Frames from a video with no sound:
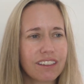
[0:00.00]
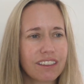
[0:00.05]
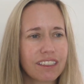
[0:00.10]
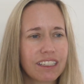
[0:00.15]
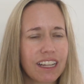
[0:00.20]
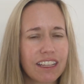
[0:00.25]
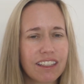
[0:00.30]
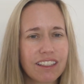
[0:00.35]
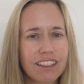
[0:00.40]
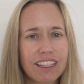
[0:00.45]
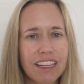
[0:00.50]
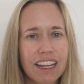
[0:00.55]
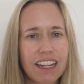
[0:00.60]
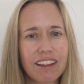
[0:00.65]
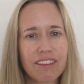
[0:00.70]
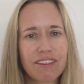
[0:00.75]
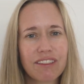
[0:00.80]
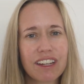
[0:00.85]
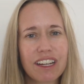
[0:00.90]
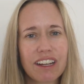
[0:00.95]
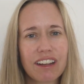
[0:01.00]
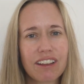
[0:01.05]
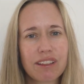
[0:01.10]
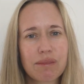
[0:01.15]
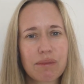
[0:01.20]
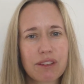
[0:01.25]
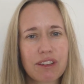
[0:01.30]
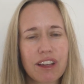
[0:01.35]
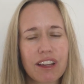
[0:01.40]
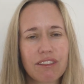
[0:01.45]
now you see, now I've really
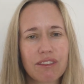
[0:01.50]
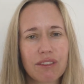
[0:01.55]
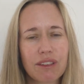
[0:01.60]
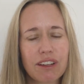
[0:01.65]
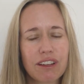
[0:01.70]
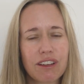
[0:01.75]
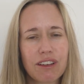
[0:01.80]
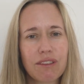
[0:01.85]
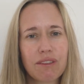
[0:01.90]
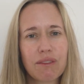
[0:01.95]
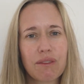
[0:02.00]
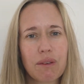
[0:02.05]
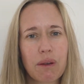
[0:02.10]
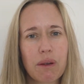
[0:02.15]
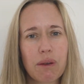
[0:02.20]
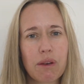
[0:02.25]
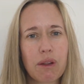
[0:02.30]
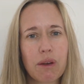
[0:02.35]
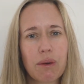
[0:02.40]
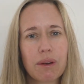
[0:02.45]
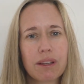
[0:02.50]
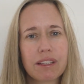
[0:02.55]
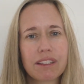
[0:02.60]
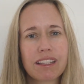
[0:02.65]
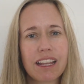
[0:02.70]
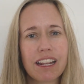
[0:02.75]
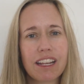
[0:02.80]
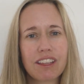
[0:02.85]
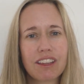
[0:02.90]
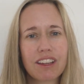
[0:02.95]
lost my train of thought. I don't even know what I was
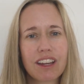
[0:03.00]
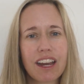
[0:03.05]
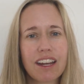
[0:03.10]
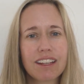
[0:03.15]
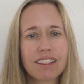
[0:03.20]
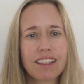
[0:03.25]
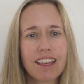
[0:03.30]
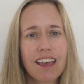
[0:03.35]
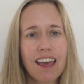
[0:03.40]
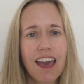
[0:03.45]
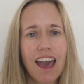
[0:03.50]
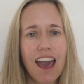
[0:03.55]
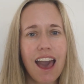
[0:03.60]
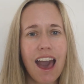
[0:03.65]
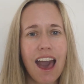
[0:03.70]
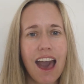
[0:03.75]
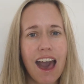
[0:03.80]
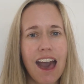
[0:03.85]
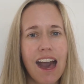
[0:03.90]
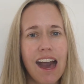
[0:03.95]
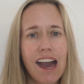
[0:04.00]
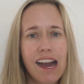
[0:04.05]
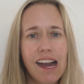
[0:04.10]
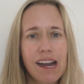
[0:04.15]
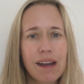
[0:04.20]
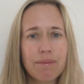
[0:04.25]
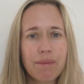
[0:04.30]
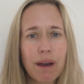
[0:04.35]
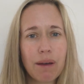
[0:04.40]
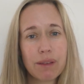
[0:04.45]
telling you guys.
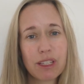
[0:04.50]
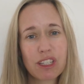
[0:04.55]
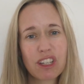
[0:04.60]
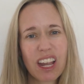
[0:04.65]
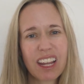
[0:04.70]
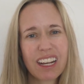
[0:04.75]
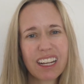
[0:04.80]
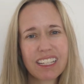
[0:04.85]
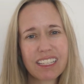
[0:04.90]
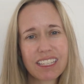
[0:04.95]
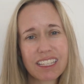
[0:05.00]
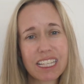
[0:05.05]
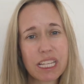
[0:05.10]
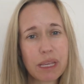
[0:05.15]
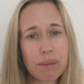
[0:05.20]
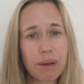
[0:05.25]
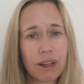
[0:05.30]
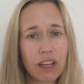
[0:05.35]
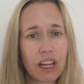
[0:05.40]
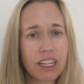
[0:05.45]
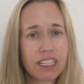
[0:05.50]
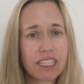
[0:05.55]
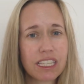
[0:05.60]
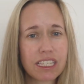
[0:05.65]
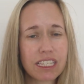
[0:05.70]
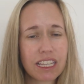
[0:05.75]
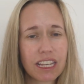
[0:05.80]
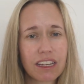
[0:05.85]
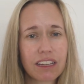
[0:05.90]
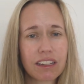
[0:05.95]
I've been struggling to sleep a lot
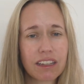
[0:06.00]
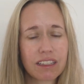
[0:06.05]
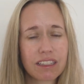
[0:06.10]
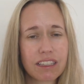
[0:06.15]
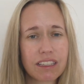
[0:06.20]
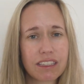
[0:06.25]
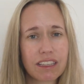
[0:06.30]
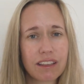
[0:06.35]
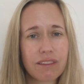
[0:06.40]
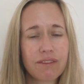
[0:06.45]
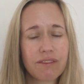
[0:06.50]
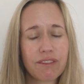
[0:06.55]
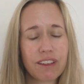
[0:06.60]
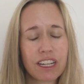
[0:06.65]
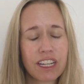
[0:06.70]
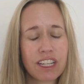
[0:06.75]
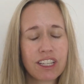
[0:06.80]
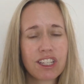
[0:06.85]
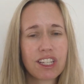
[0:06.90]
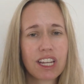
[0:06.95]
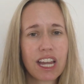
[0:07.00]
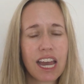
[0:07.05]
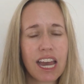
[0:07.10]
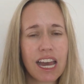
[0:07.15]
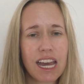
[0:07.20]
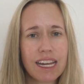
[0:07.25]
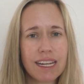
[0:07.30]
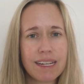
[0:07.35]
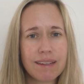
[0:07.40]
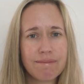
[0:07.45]
since I've finished.
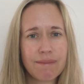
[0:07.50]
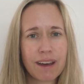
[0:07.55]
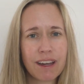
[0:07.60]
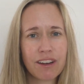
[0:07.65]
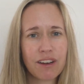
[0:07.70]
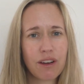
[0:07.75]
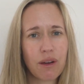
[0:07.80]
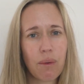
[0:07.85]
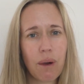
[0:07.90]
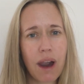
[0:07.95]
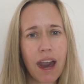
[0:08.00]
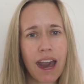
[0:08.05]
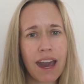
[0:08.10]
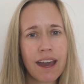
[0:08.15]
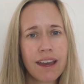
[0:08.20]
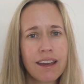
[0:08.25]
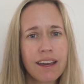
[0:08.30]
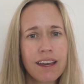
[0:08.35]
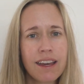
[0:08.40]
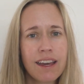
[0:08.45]
I don't know why.